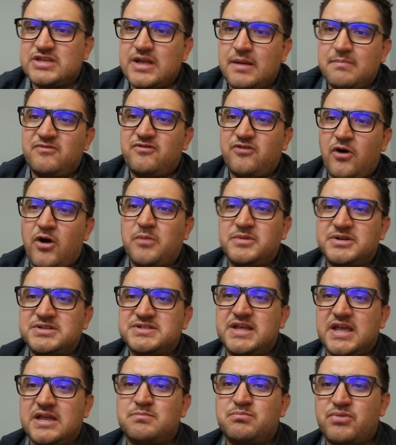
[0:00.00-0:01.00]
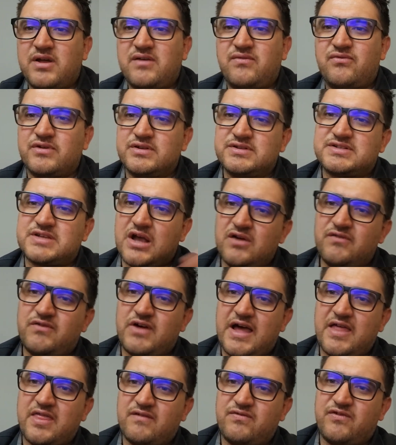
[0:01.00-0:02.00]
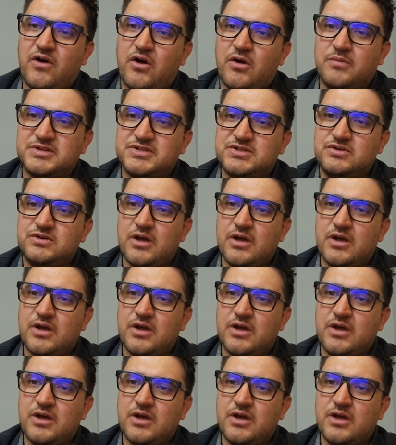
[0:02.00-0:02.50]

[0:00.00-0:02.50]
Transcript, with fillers: Some farmers get preference over other farmers.